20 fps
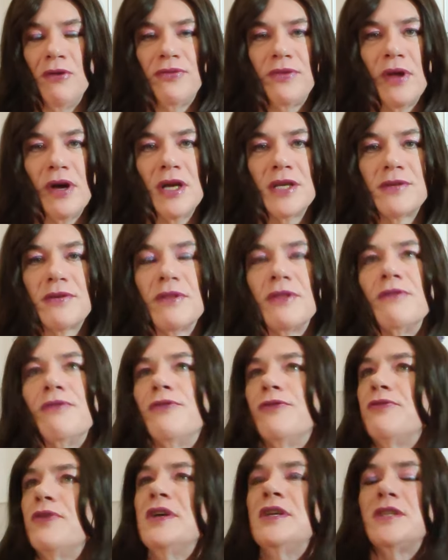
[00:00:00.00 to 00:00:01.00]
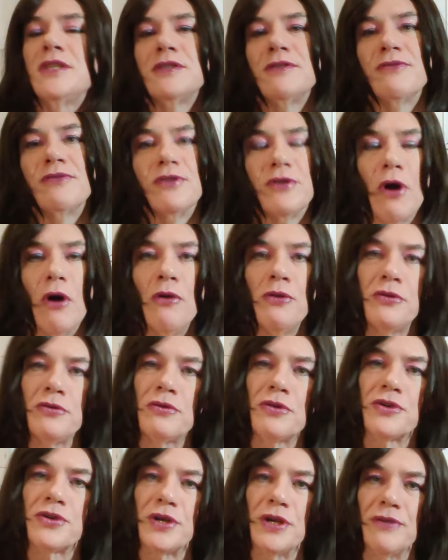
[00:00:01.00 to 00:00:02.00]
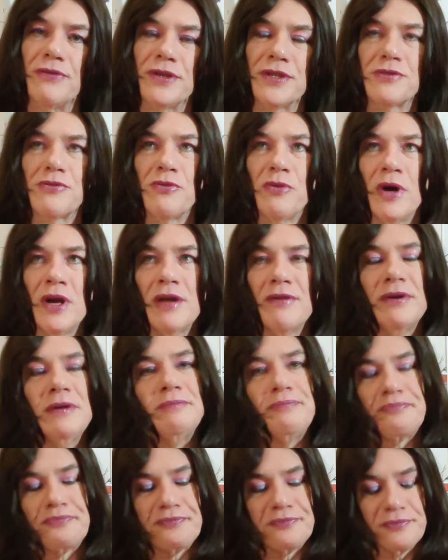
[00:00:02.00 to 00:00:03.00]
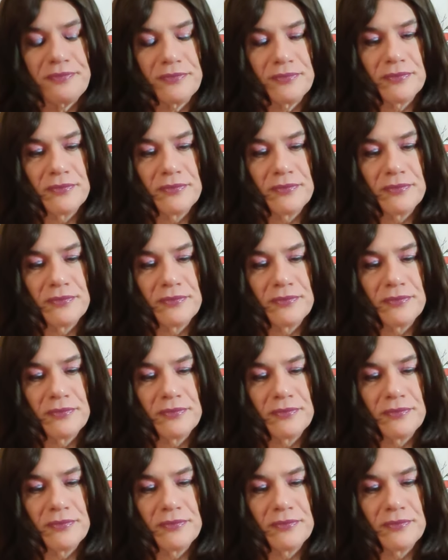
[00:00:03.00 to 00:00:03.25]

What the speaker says: blowflies with the faces of golden retrievers, whatever.